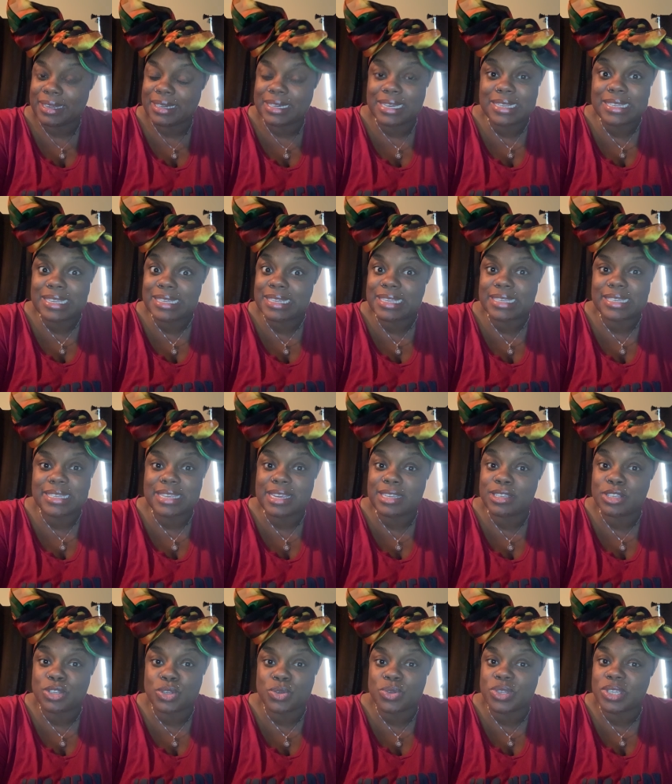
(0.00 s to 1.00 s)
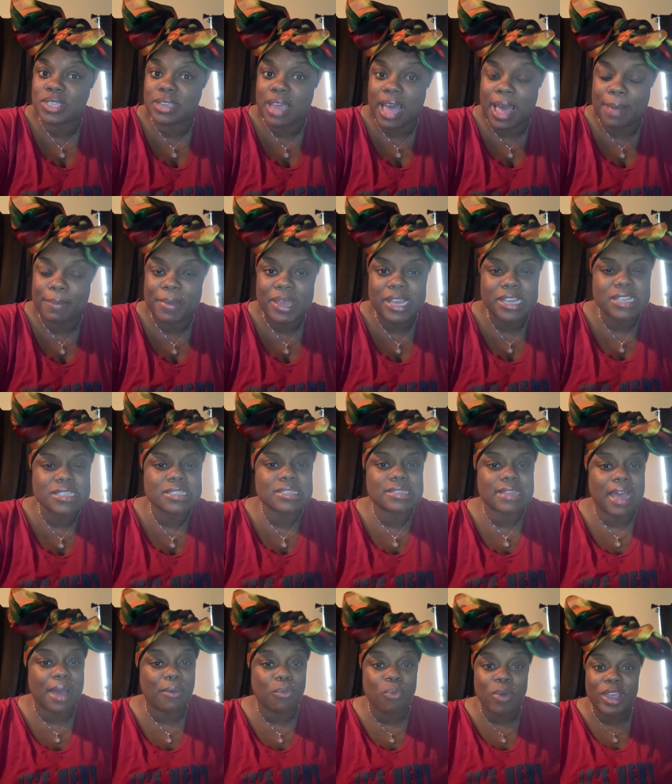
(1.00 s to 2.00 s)
This is the season to stop.
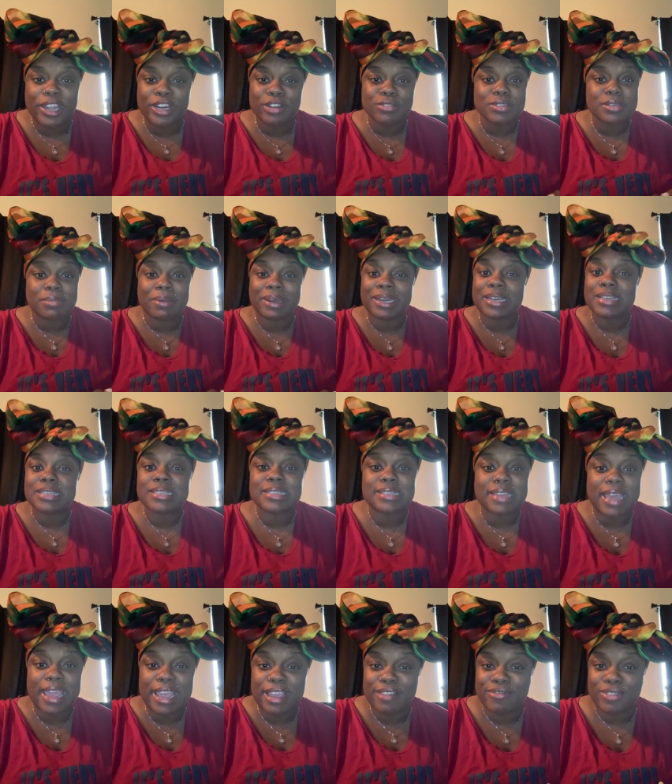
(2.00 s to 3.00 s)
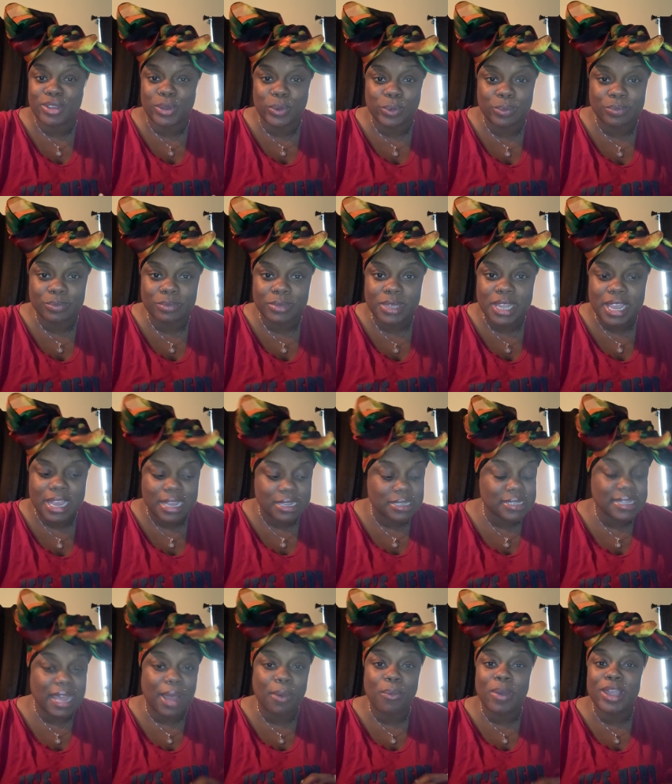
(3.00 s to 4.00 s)
Stop waiting on somebody to save you.
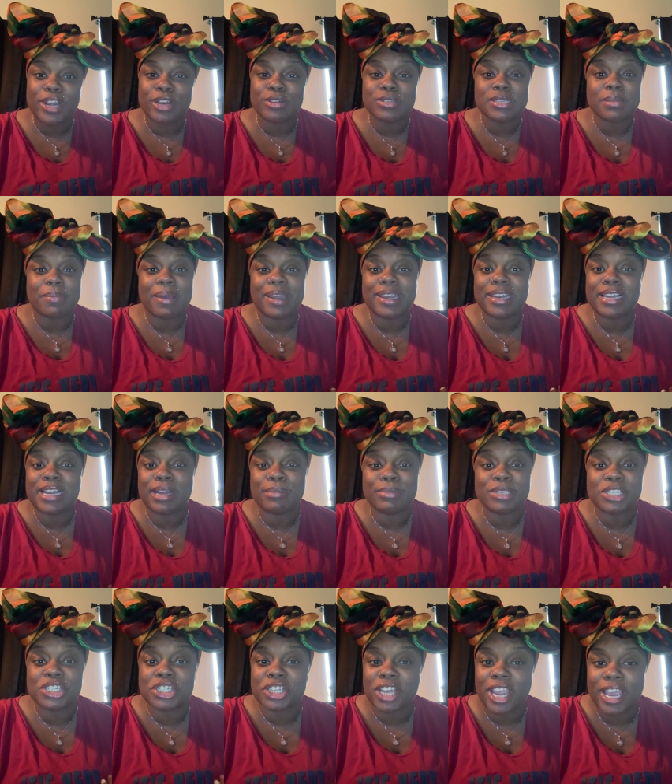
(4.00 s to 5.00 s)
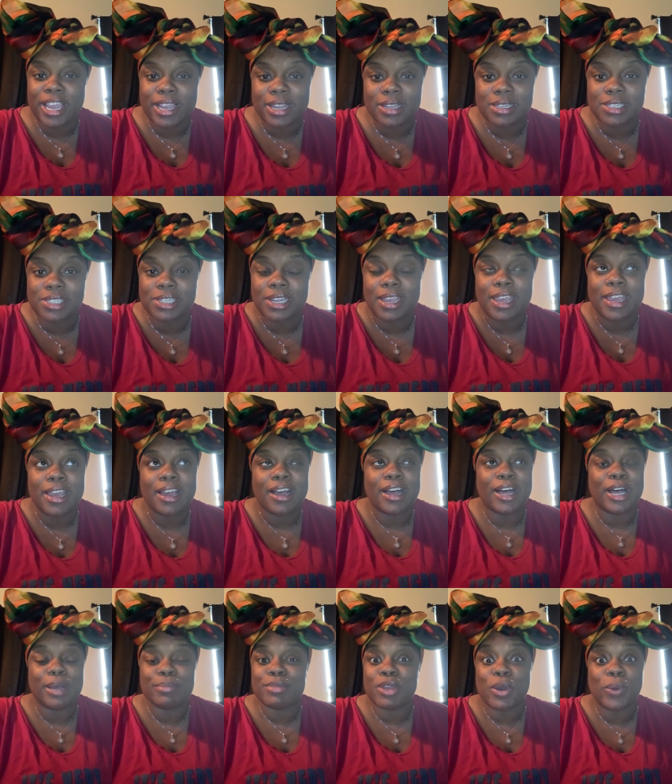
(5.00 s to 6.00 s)
Stop waiting on somebody to come and change
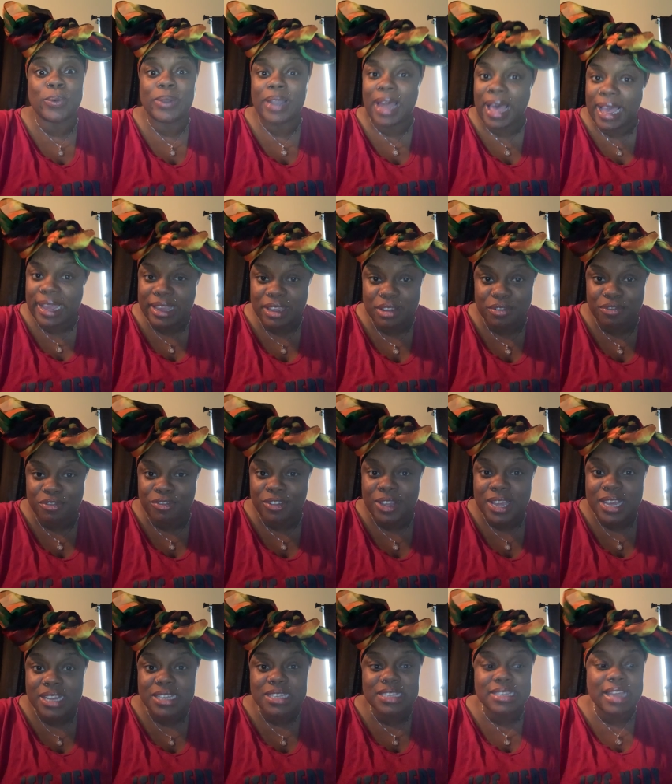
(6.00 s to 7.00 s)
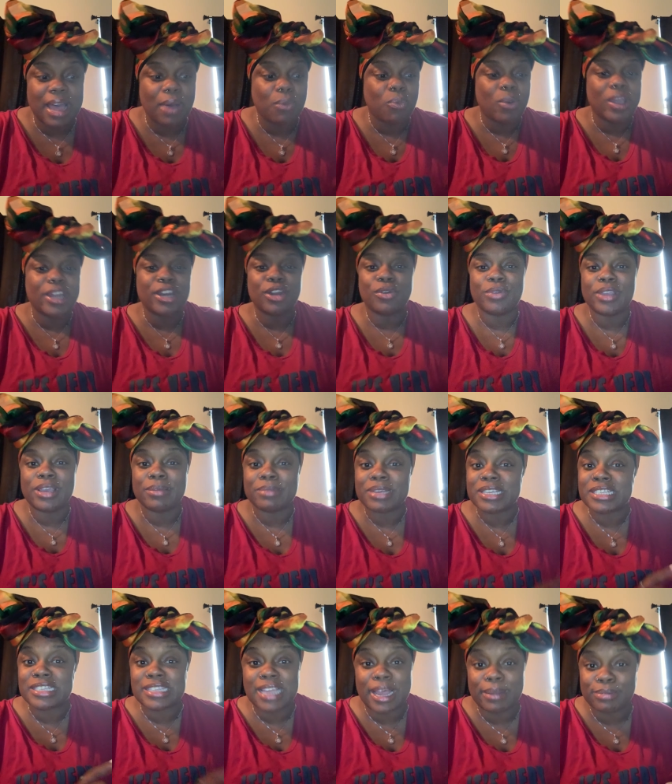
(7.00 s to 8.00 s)
um, your life. Stop waiting on him to
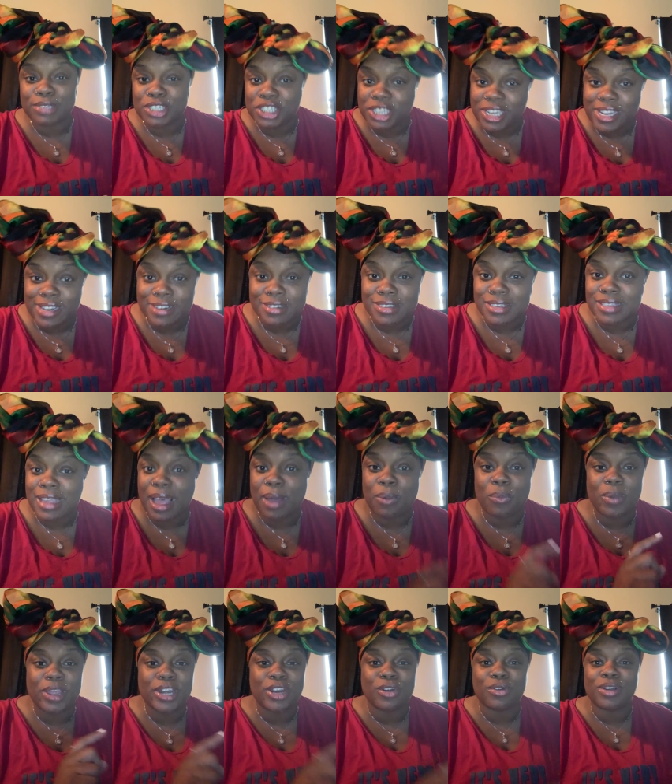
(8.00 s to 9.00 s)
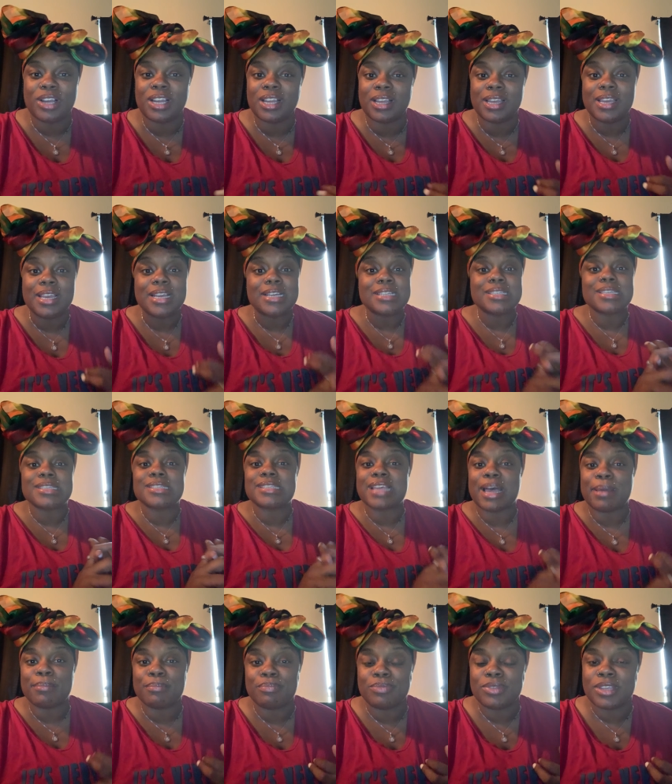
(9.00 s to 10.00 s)
stop cheating. Stop waiting on her to
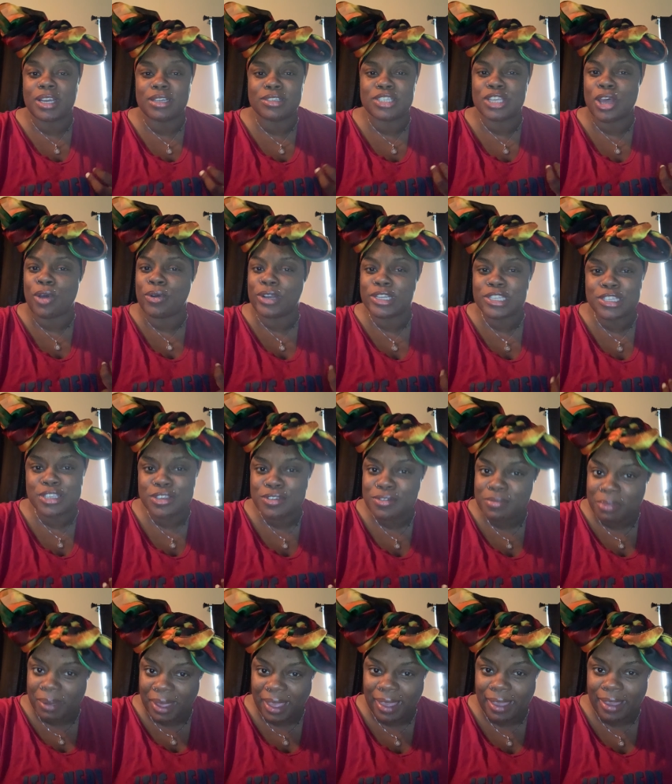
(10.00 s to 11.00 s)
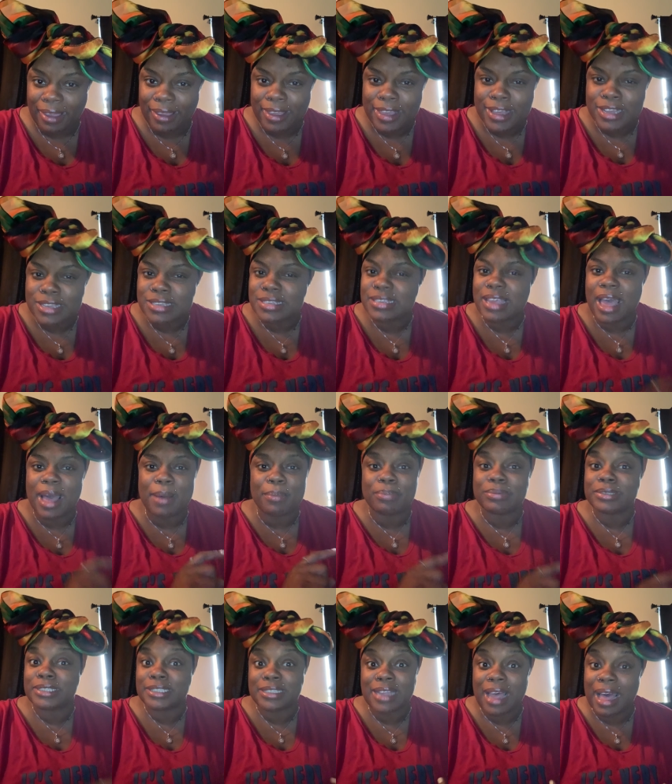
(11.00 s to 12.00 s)
stop talking to you bad.
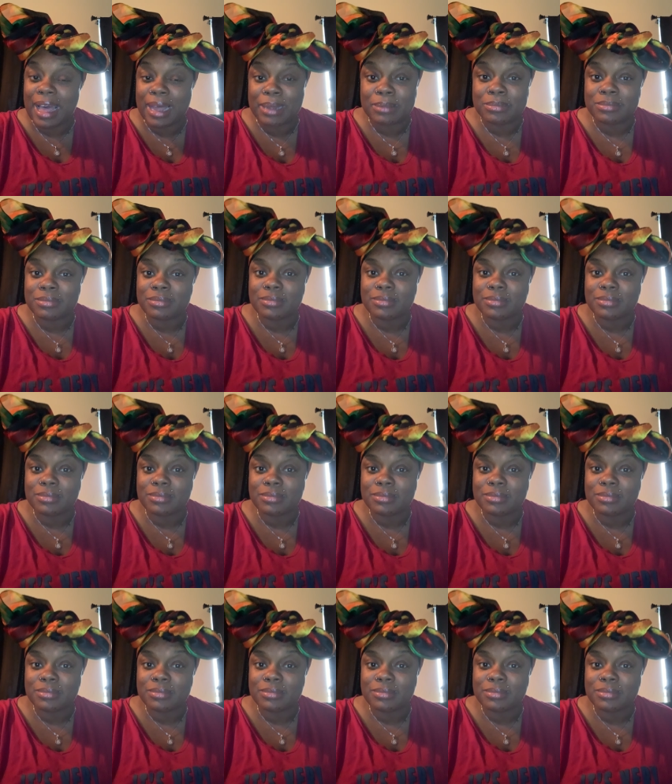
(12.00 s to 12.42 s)
Stop, stop.